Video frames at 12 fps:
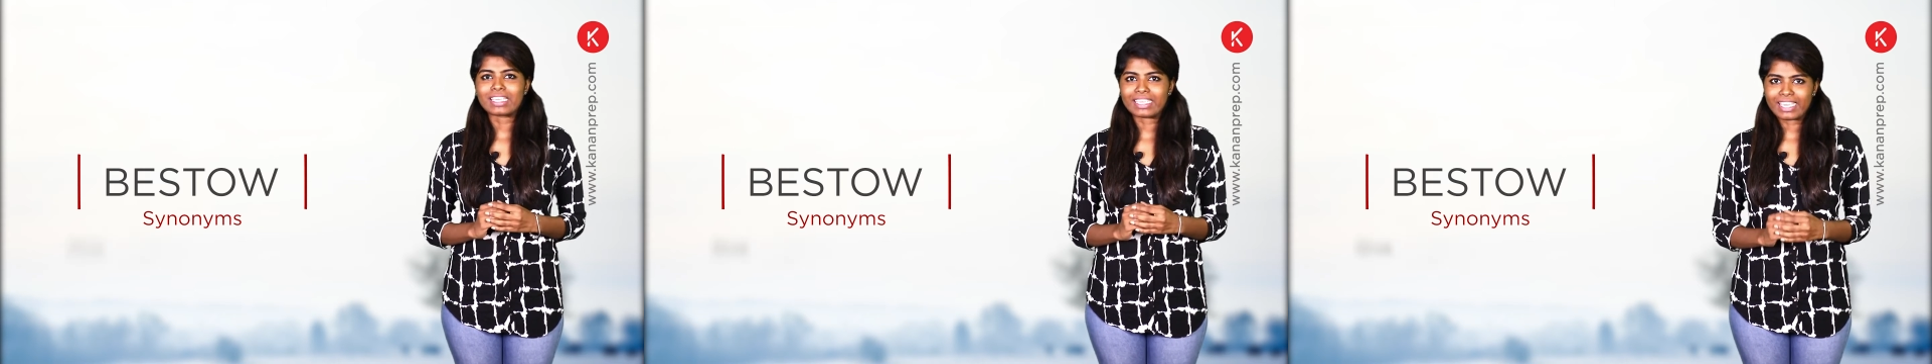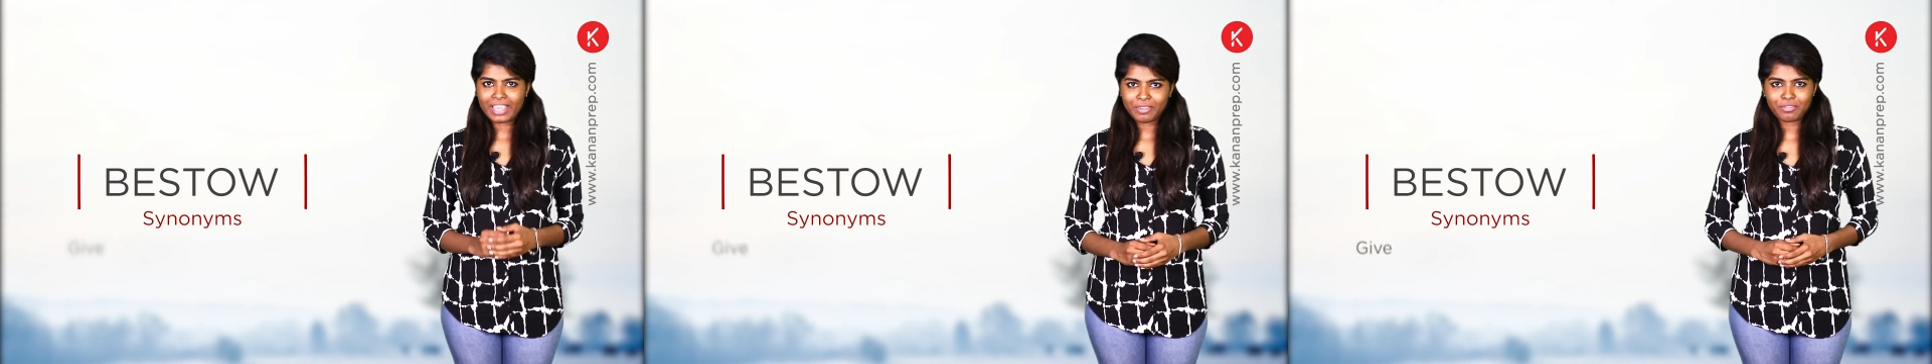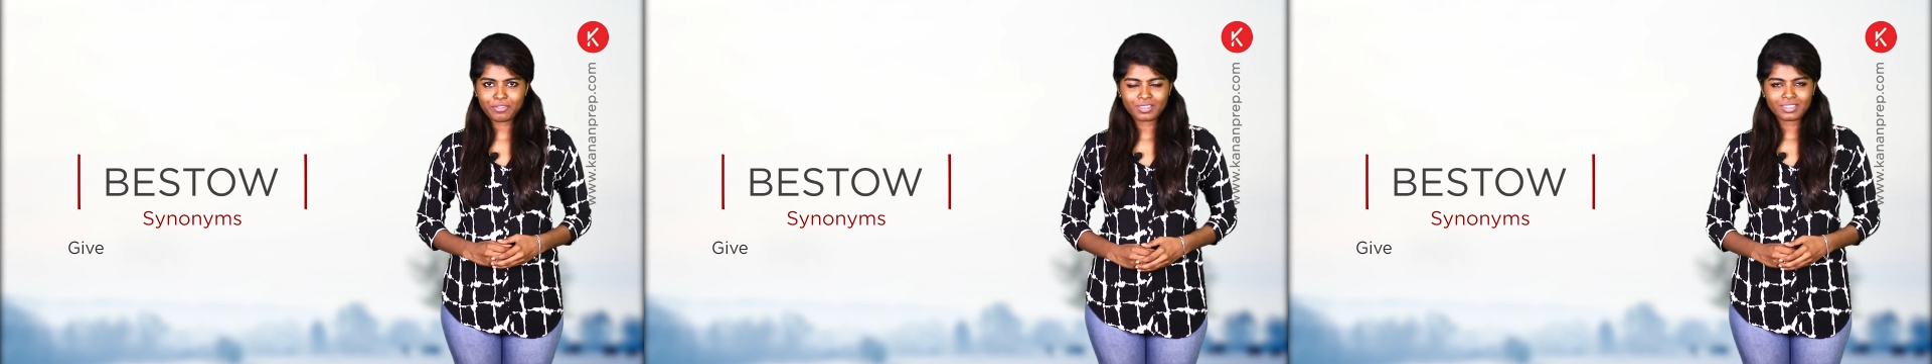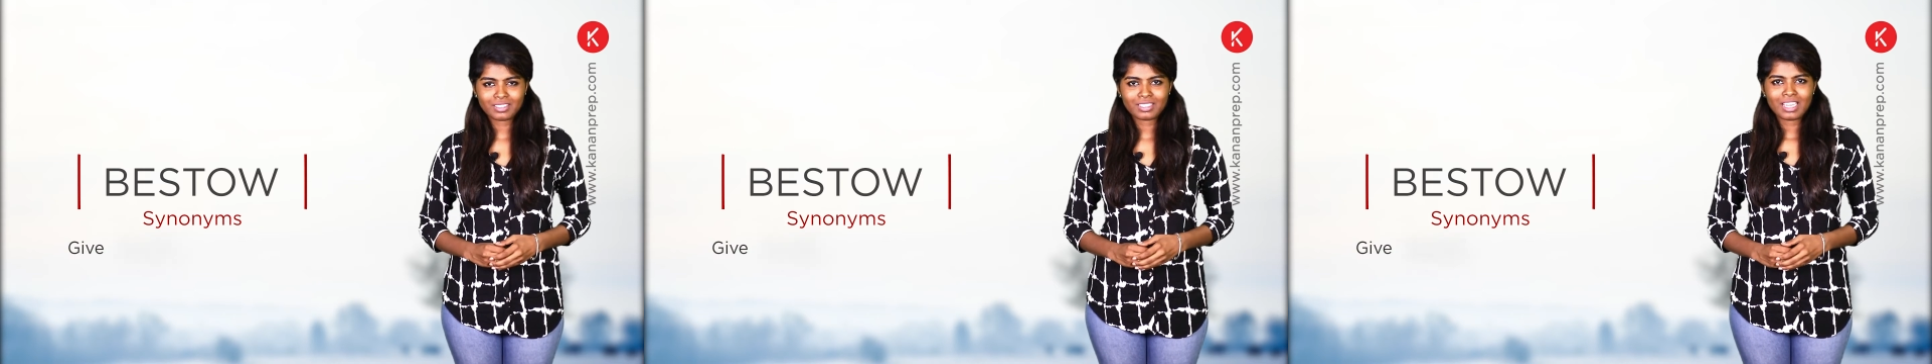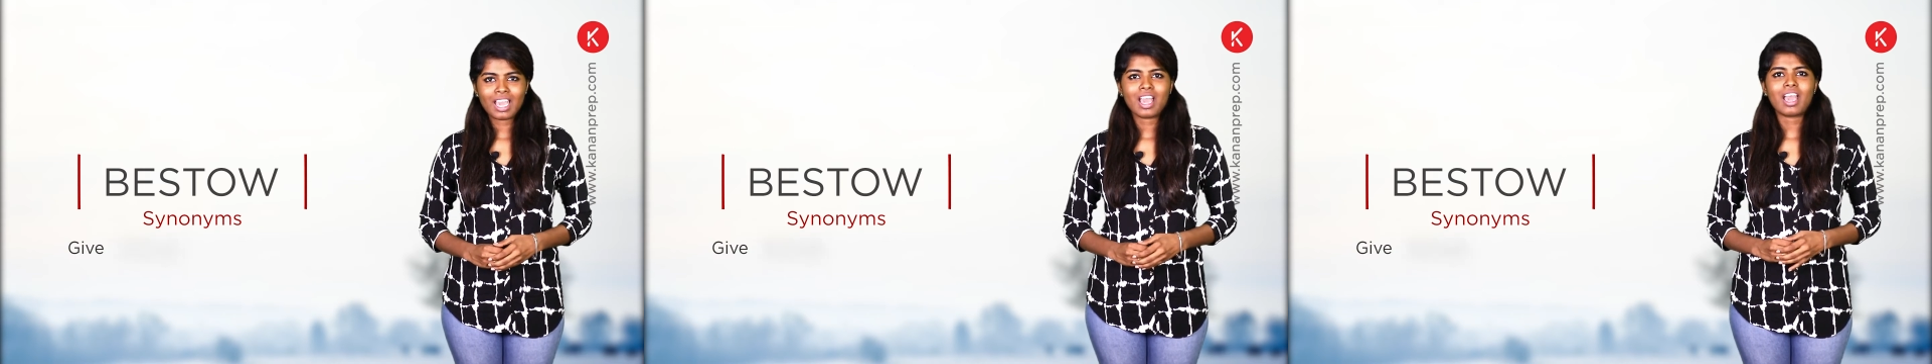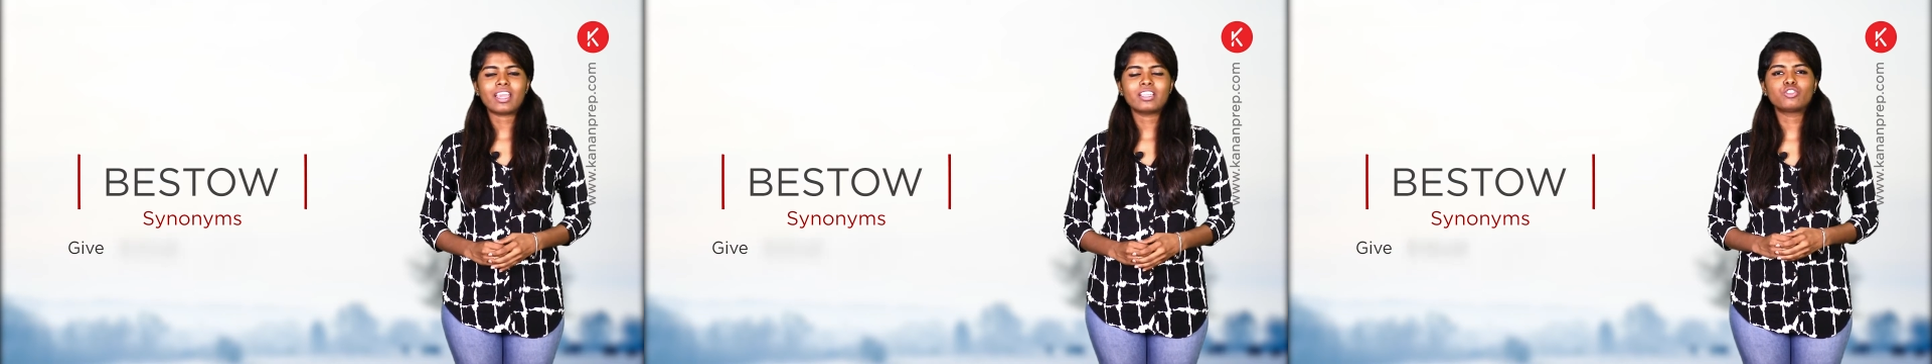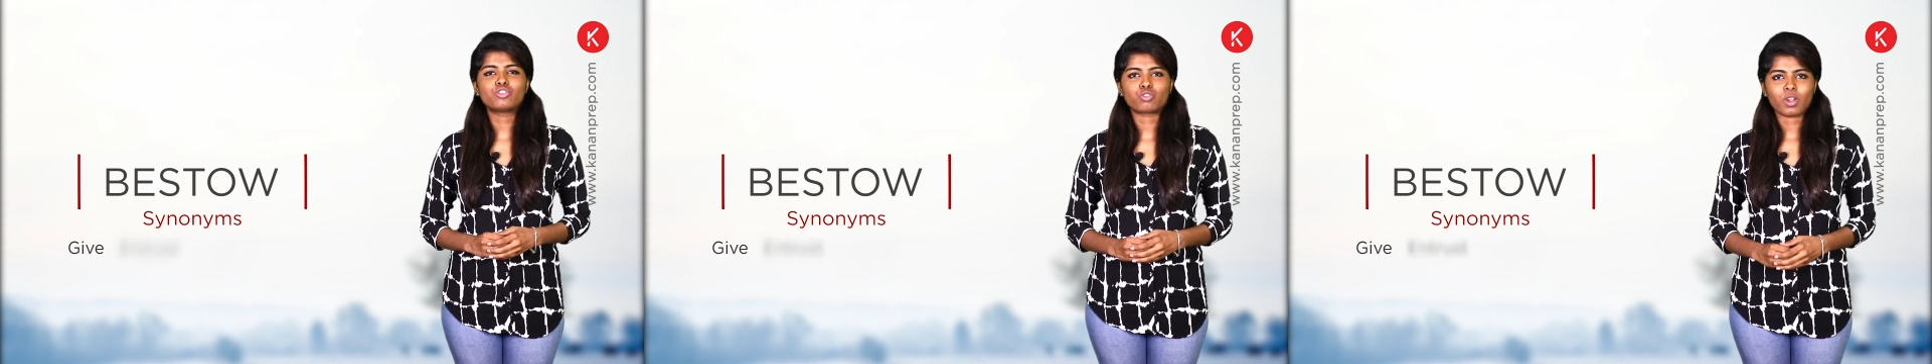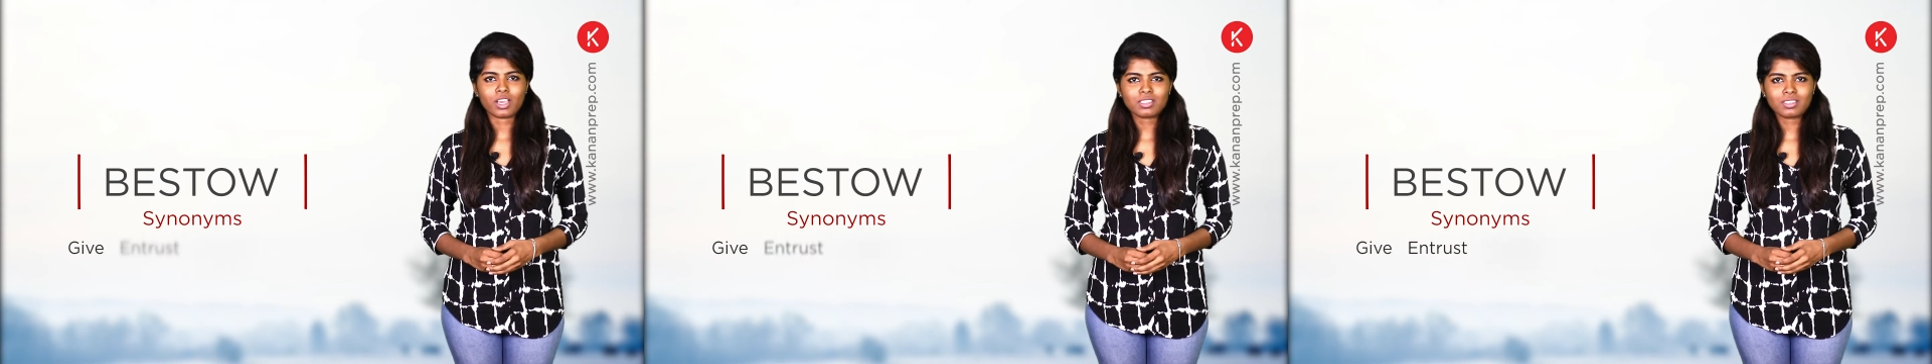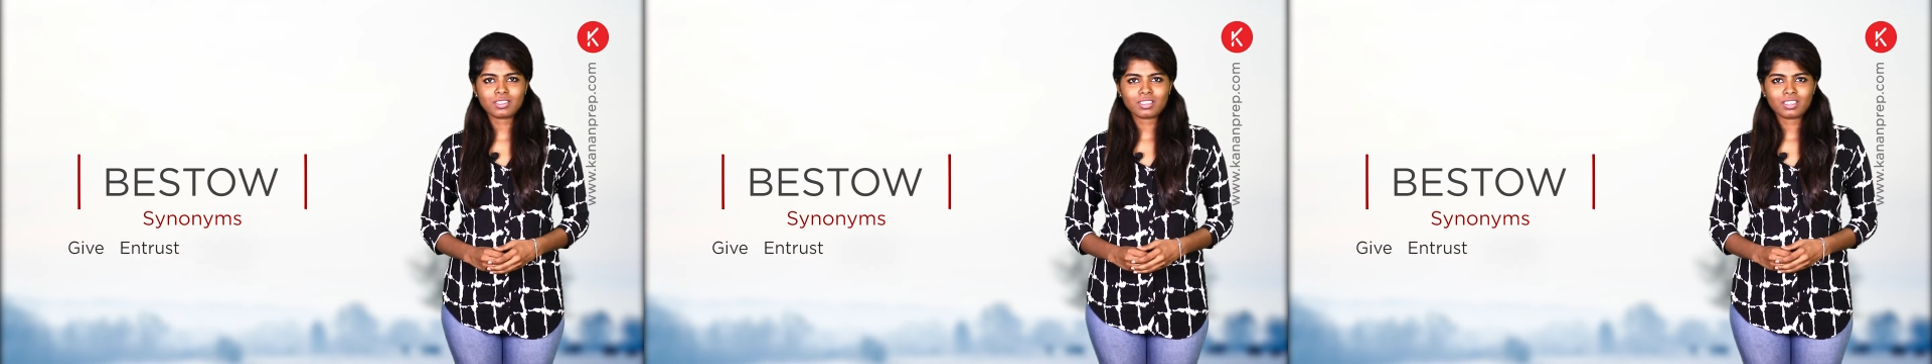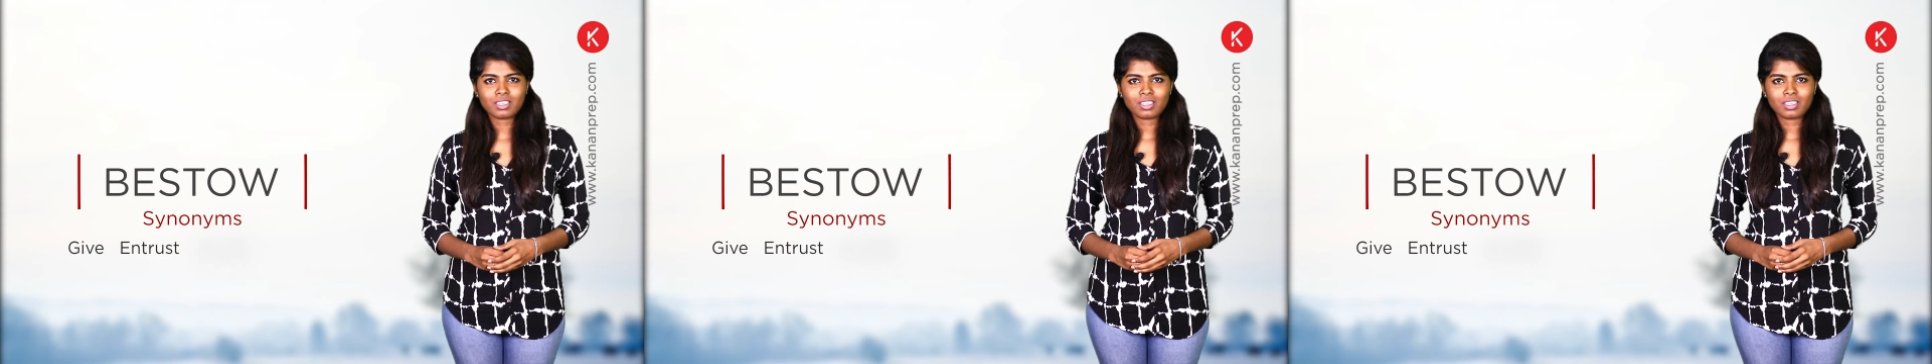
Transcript: give, entrust,